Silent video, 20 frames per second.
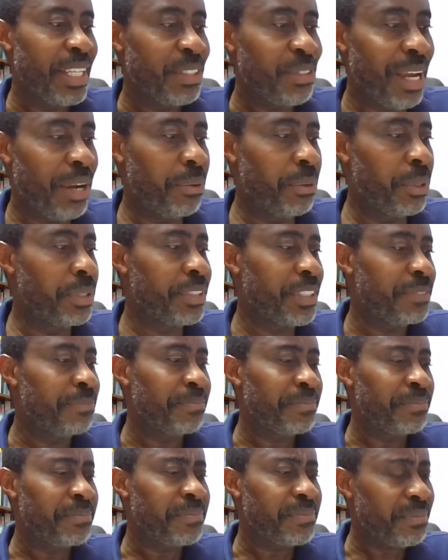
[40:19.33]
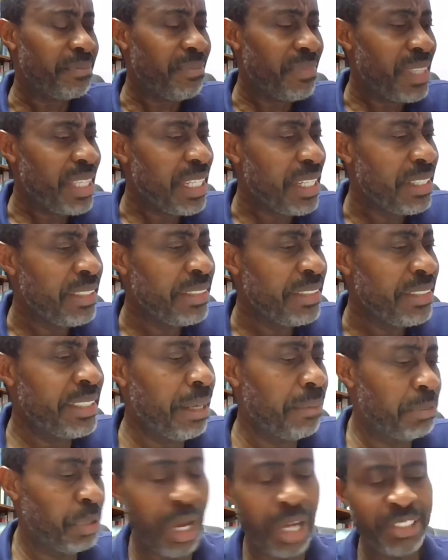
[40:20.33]
So I wrote,
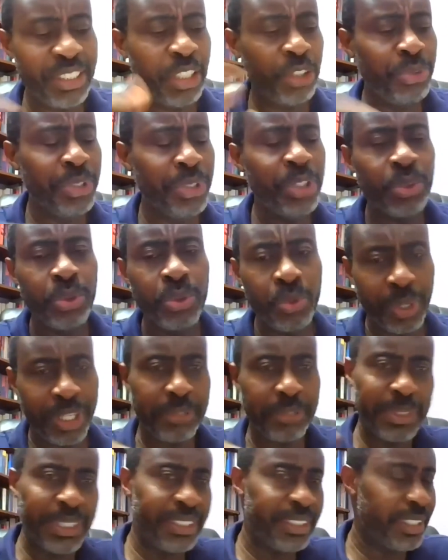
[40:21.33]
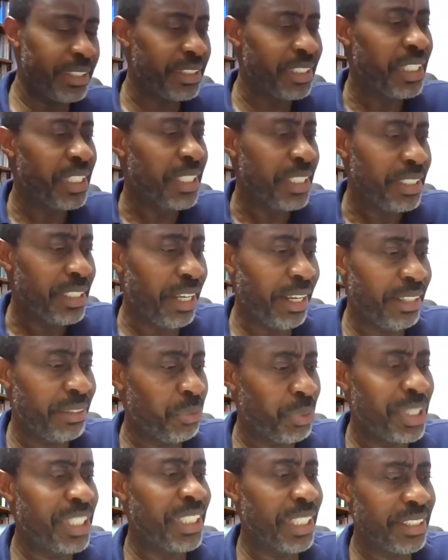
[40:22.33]
so I'll just read two quick pieces
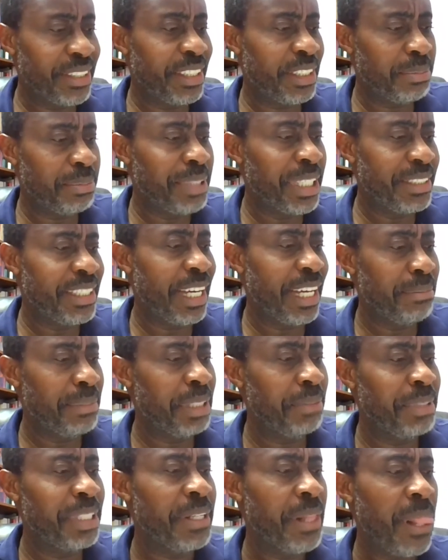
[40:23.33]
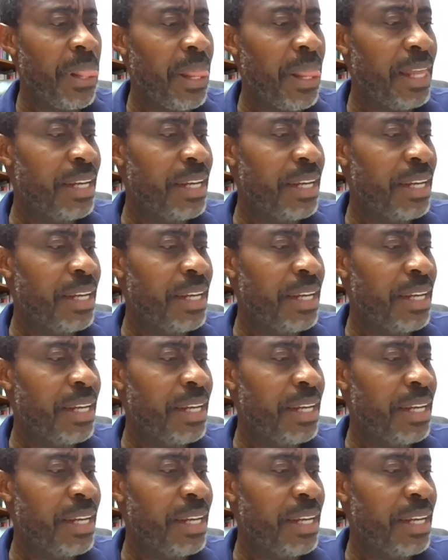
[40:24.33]
and within the 6 minute time limit.